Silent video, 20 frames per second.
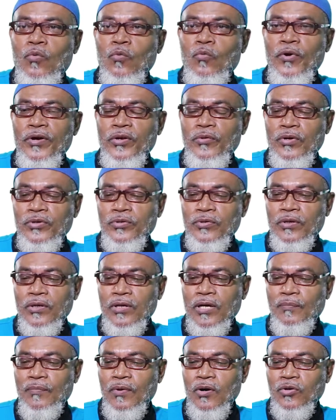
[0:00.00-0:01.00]
When we are
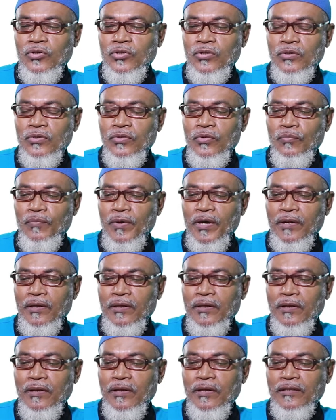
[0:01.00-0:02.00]
talking about
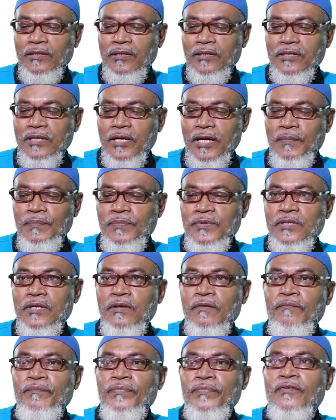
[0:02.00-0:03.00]
numeric data types,
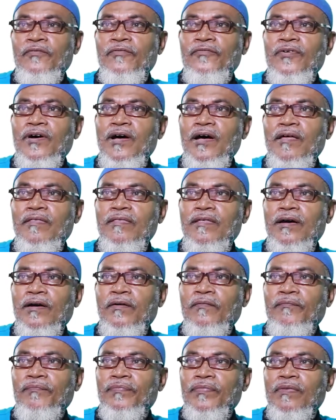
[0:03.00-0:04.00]

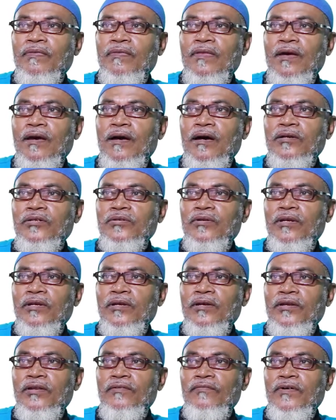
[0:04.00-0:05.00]
further they are
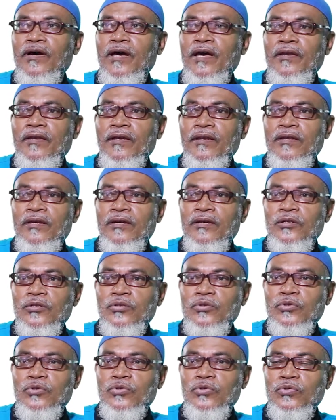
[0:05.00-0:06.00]
actually divided
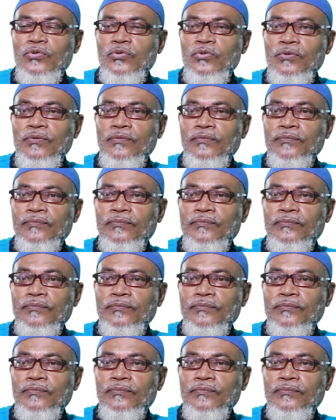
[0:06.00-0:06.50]
into 2,